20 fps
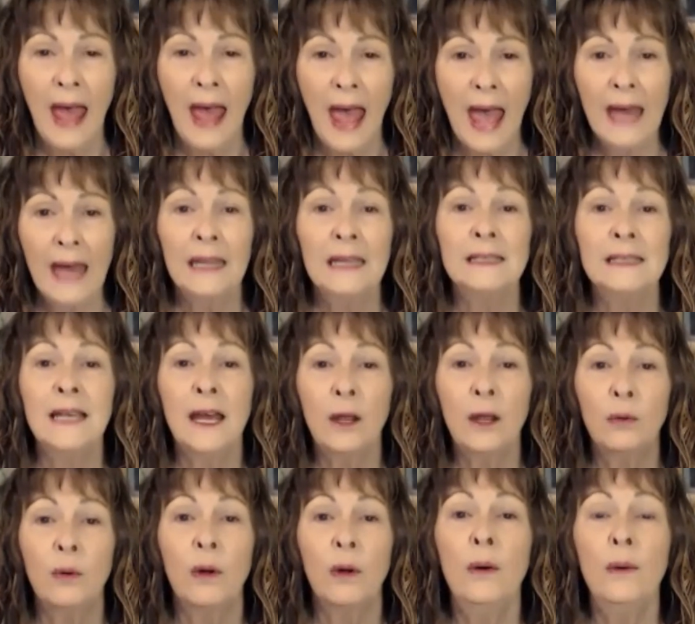And as I
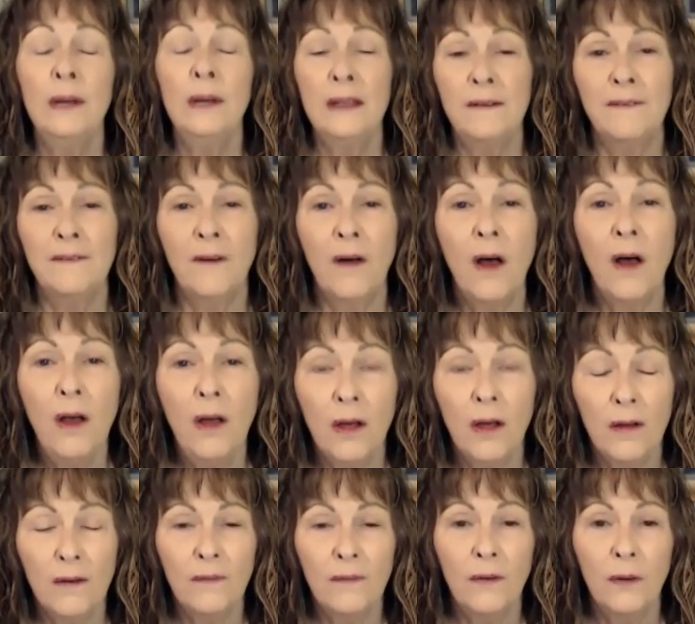grow and
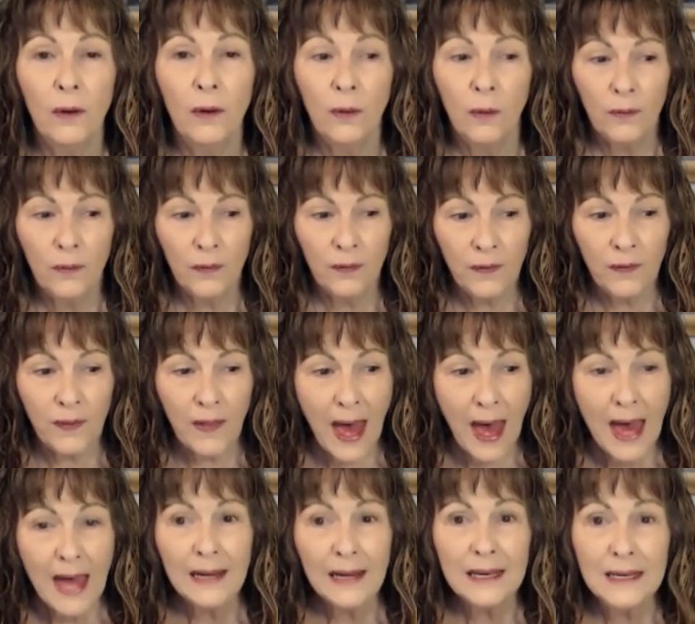evolve,
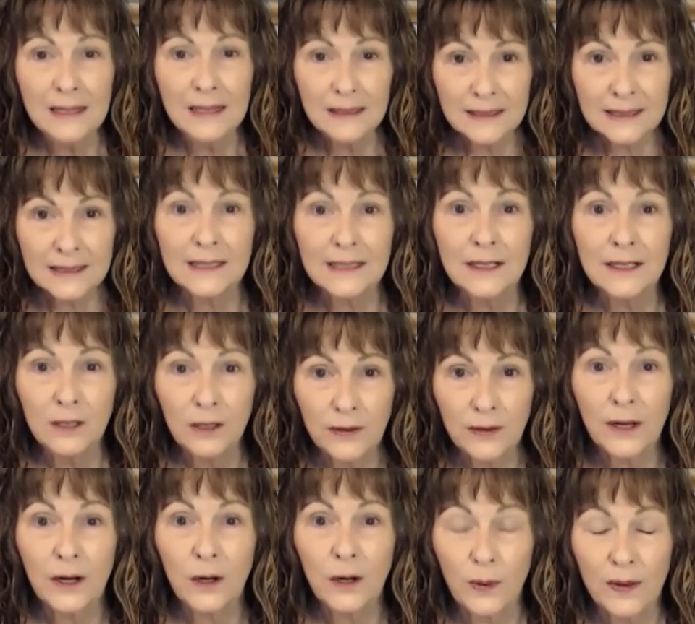that is still
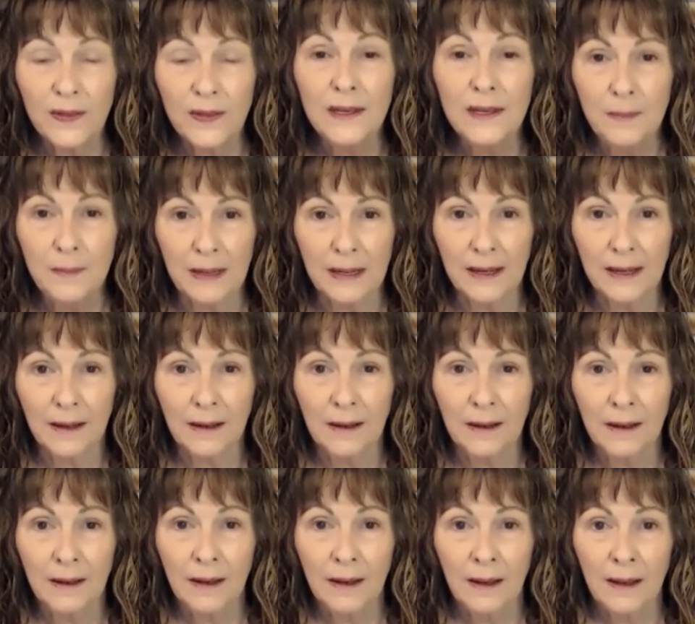there within me.
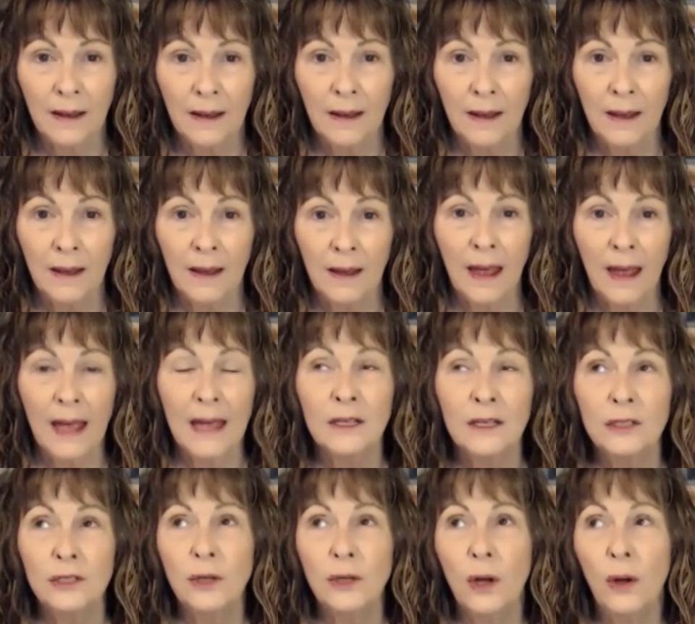And
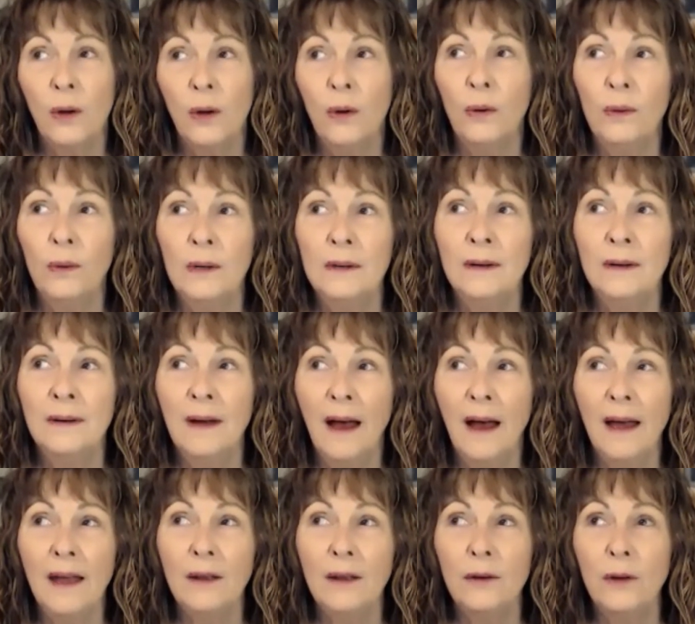so,
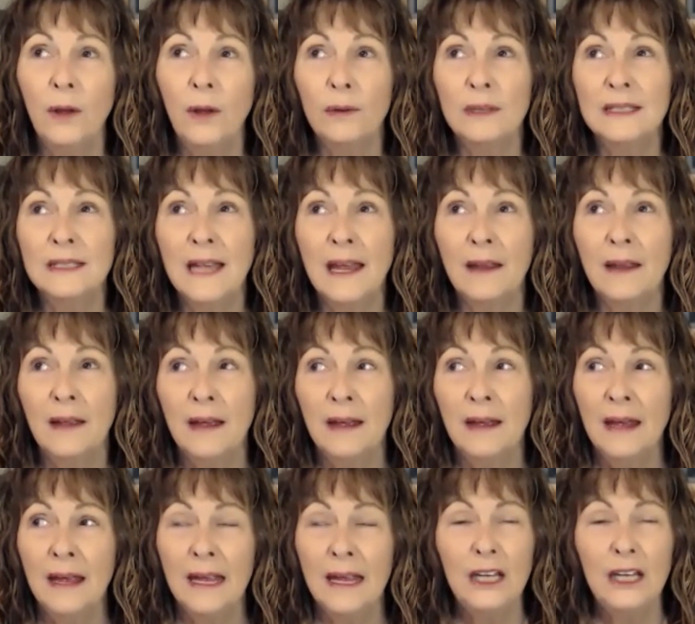I don't know, it's like
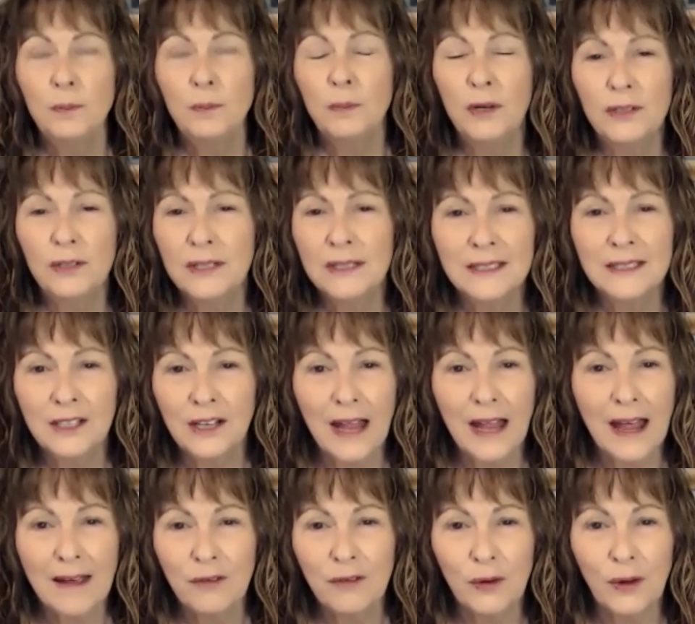each person's going to
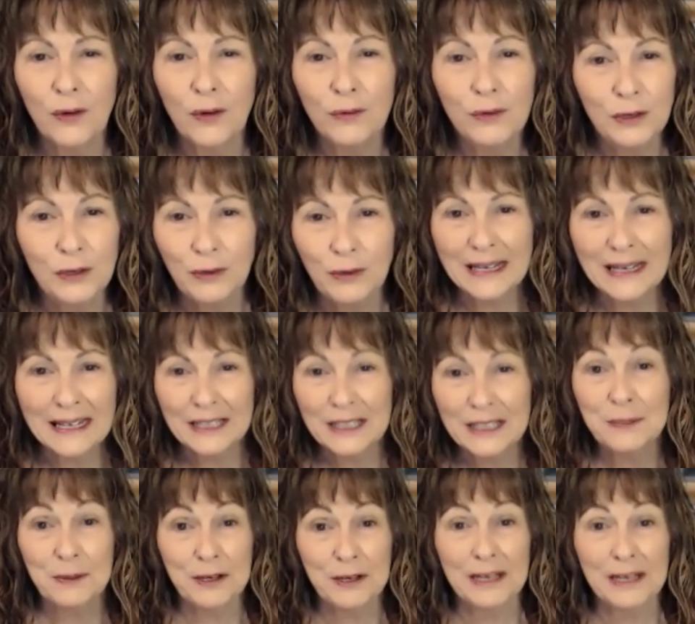have their own unique
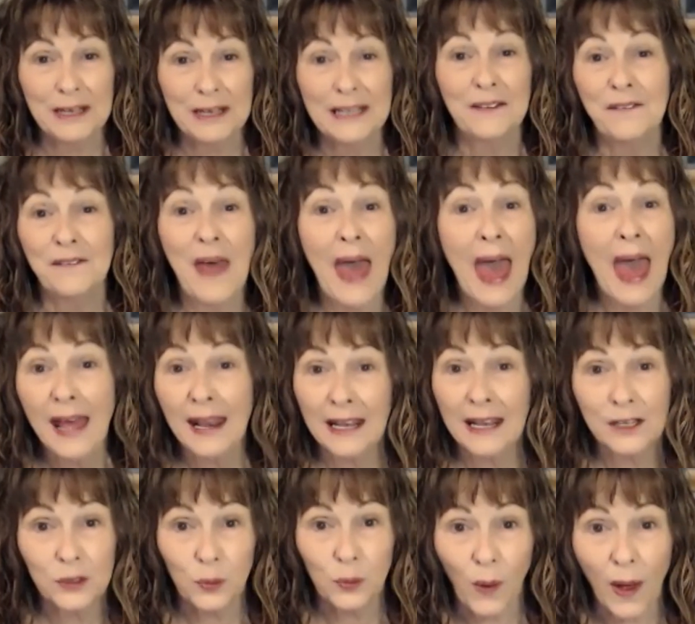experience of that
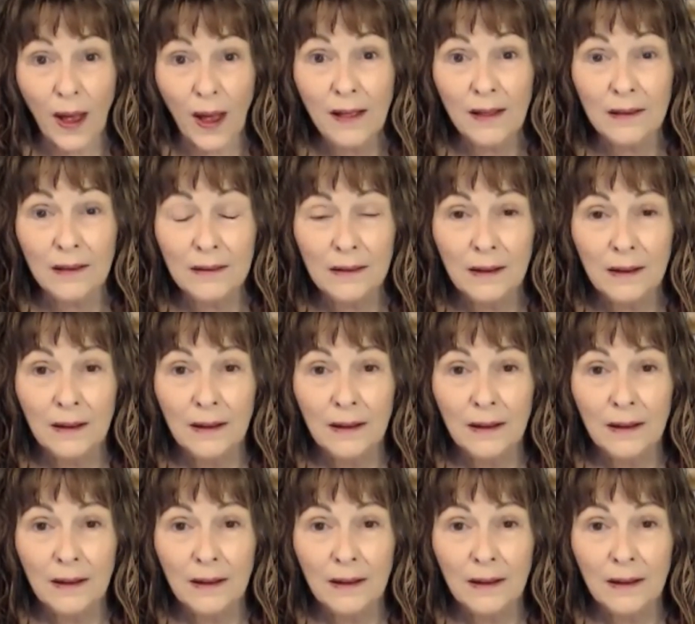as well.